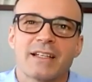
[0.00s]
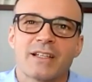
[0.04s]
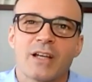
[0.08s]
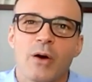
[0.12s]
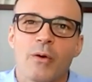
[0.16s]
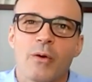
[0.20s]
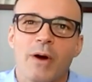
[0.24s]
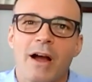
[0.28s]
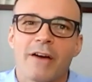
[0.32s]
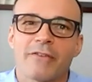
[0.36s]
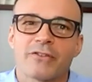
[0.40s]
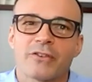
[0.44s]

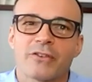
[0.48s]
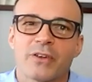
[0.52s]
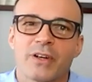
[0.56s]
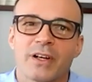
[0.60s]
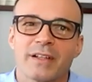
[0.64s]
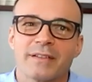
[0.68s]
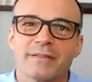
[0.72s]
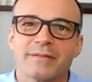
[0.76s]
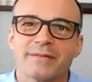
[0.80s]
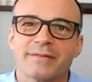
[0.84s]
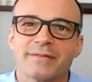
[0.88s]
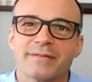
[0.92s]
go after
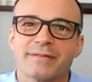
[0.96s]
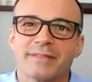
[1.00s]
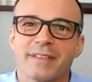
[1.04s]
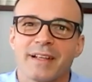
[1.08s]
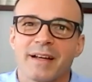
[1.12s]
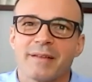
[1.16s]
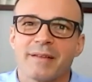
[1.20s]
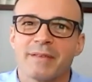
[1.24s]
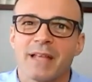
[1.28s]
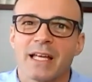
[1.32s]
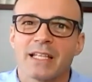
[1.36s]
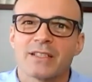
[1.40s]
it.
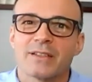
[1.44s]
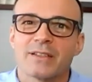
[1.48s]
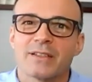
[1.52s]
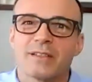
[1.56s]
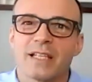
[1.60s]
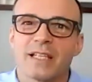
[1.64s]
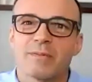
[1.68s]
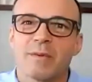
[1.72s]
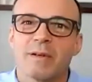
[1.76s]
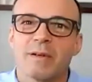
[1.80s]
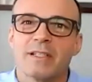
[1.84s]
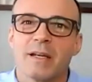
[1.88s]

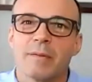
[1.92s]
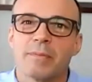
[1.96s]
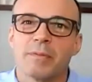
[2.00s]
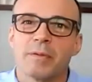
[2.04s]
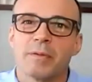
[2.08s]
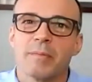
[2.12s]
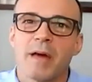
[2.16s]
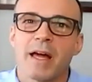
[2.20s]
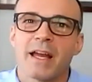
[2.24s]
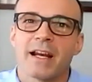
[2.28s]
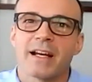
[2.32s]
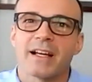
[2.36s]
That's my
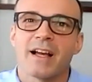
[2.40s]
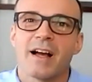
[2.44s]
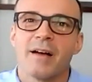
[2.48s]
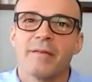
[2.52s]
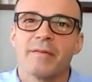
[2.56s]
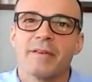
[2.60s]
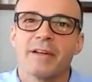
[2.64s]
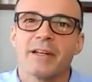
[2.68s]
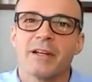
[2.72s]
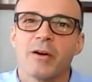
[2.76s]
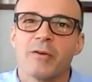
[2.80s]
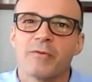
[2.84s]
diplomatic
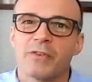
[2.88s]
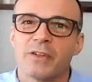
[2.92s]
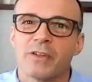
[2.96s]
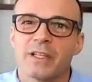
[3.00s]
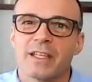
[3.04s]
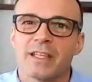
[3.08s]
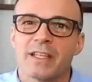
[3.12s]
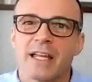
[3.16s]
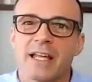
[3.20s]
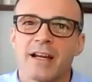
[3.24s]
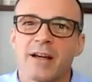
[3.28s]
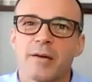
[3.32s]
comment.
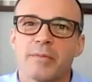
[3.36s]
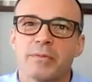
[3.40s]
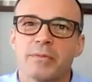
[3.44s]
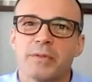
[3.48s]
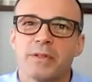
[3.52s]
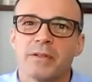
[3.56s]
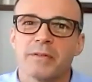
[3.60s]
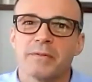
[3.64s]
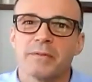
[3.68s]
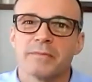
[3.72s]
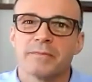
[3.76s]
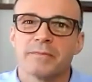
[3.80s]
Hopefully that helped.